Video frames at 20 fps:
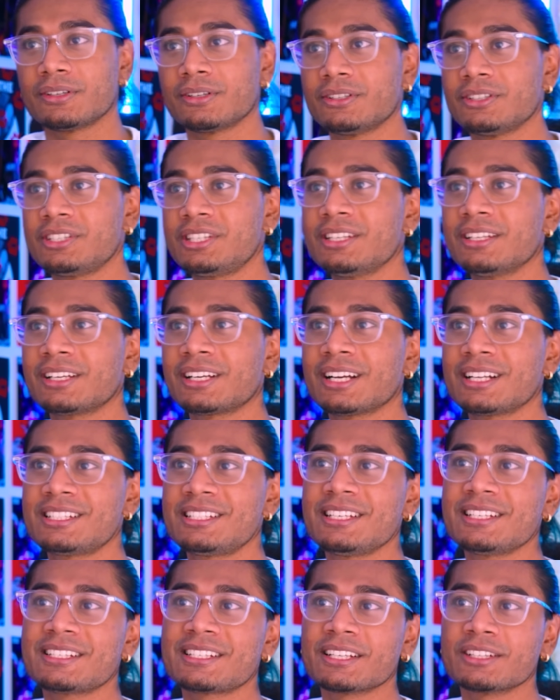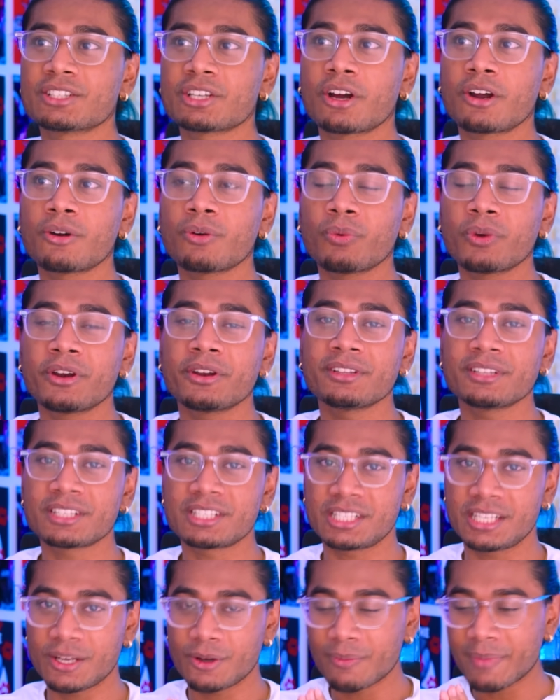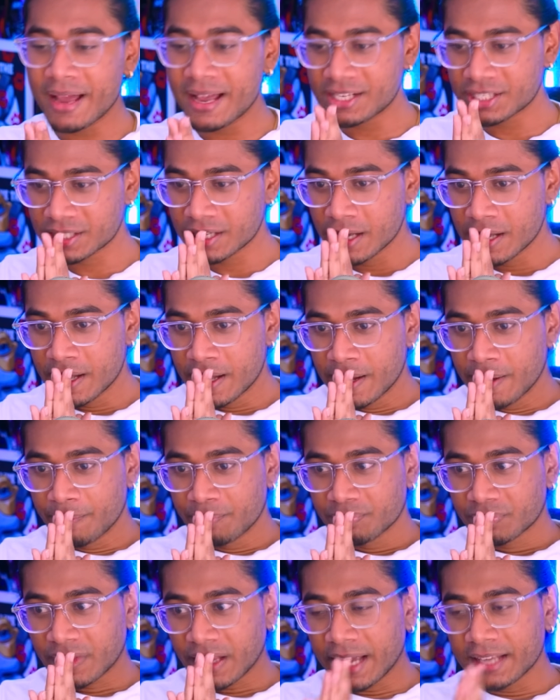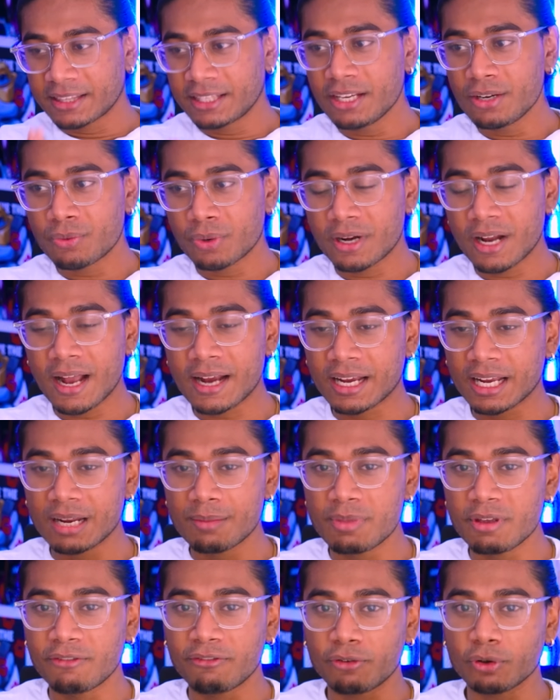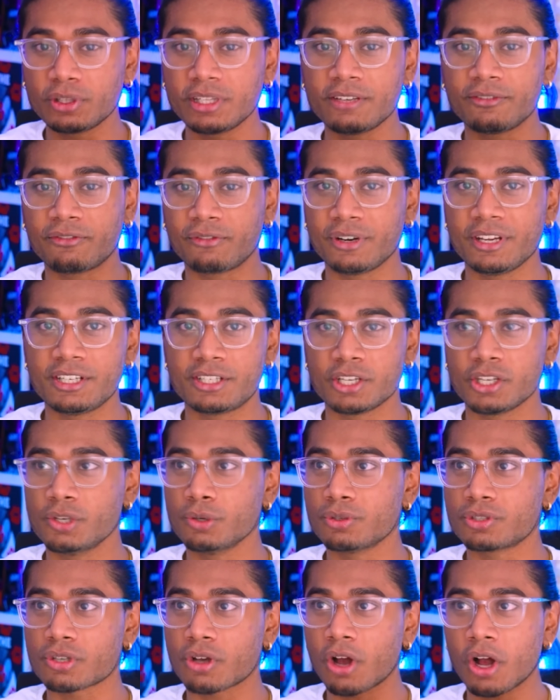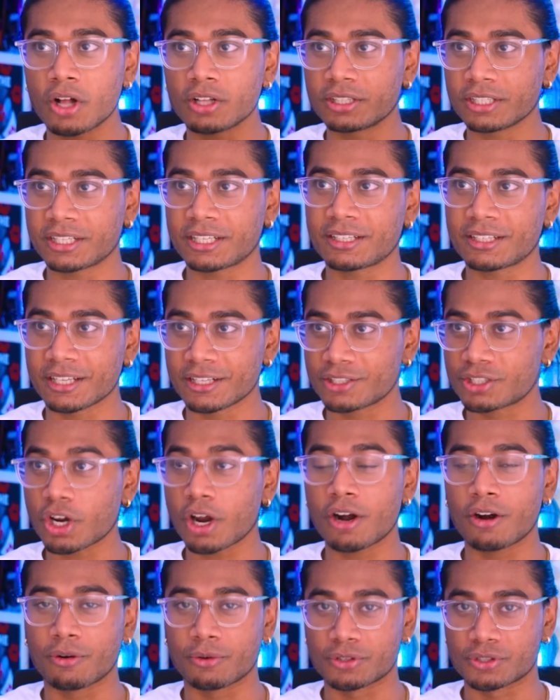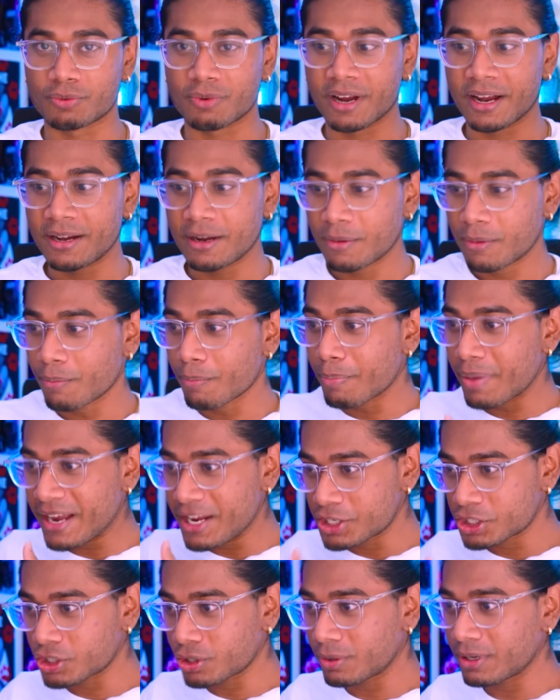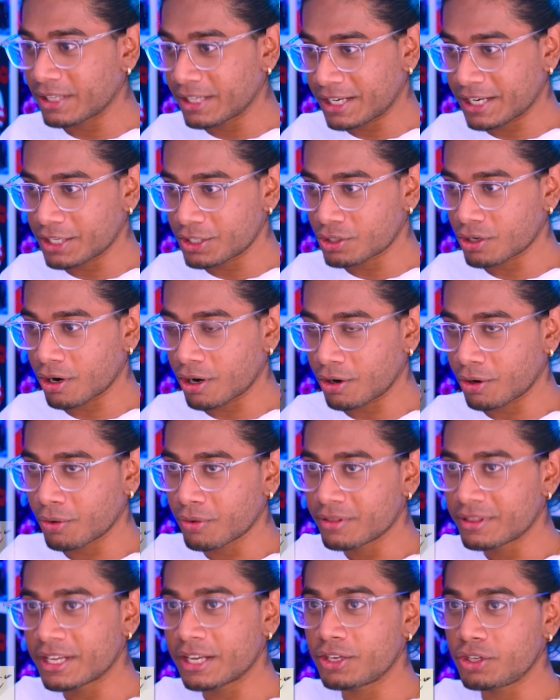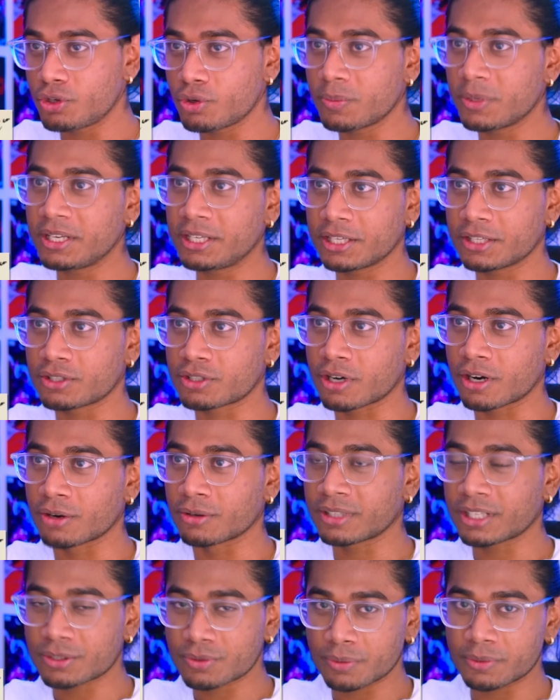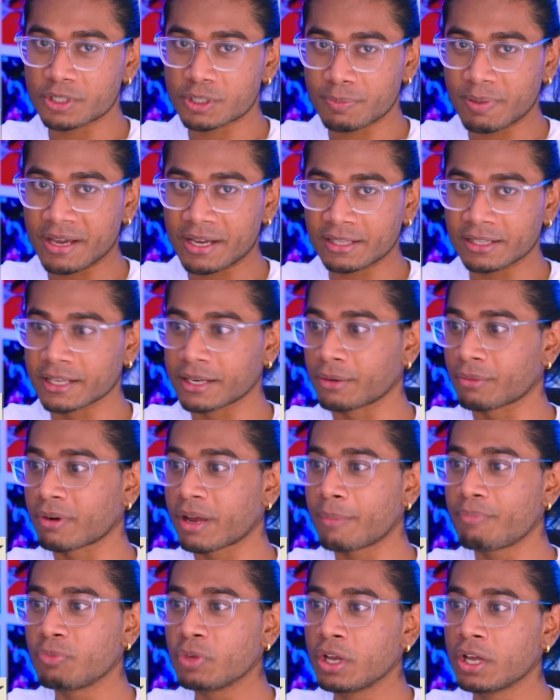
See in the cutscenes Kintaro wearing this teal mask? I think we're not going to be fully free to use all the Kintaros, right? Base Gorilla Kintaro, then Human Kintaro. That's what we're speculating, right?